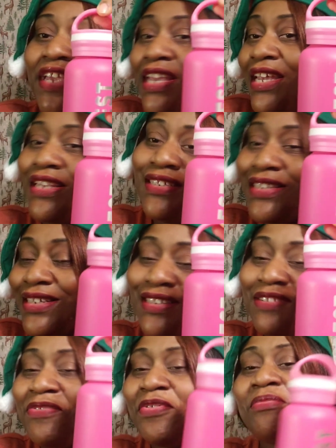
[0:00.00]

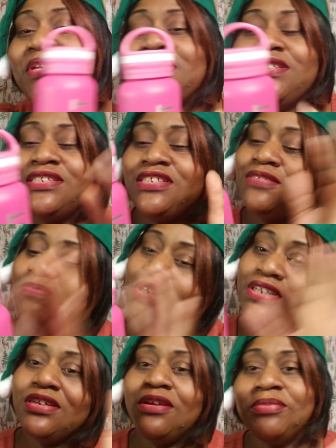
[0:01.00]
handy for me to just
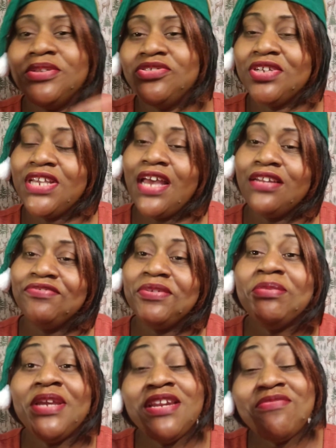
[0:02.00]
pick it up and drink out of
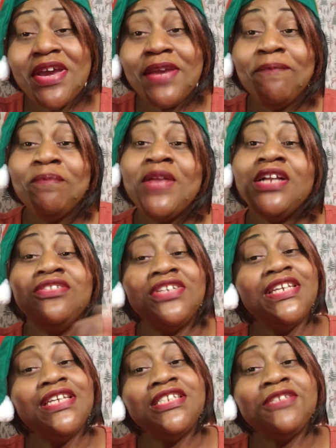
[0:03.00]
it. But anyway,
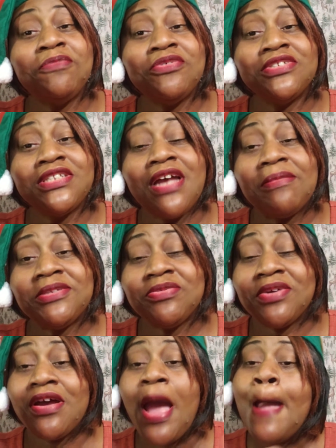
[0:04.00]
you can get the sports top as
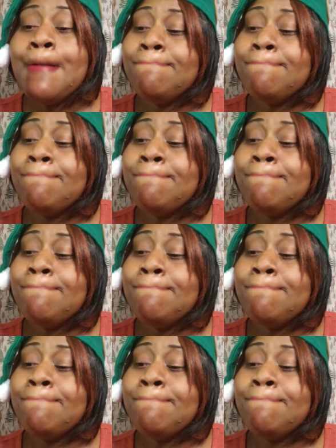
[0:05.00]
well.